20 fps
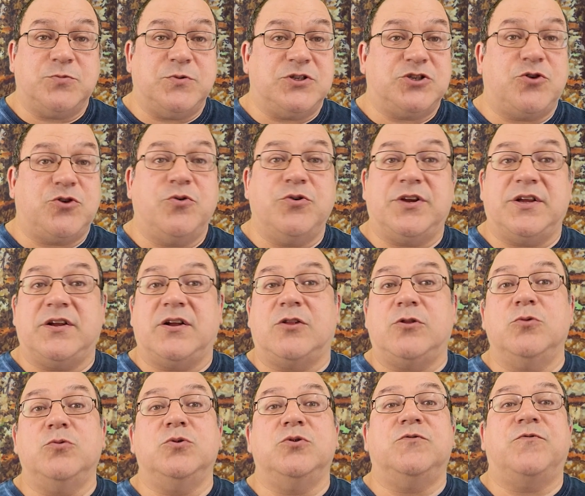which could
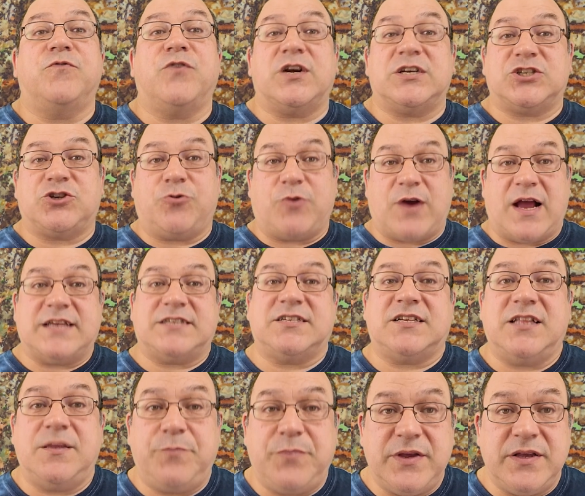include fresh grass
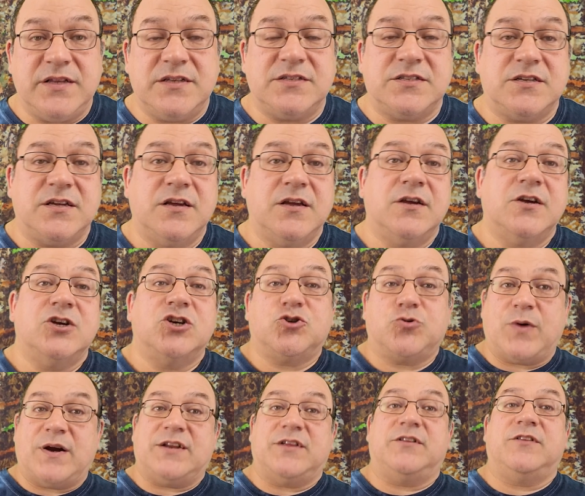clippings,
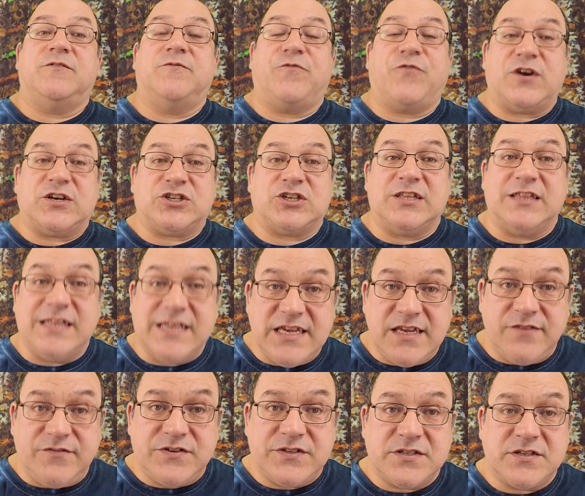shredded fresh
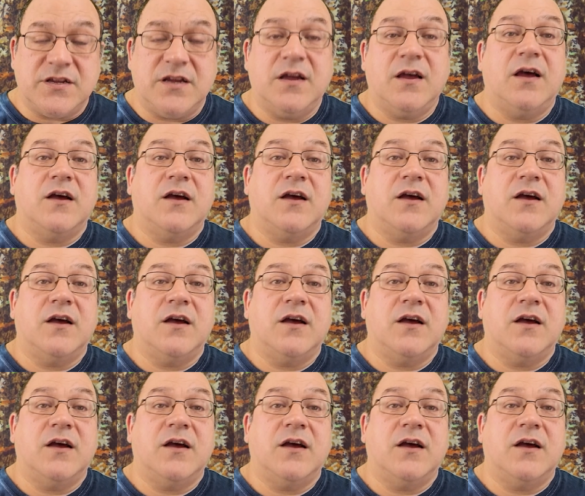leaves,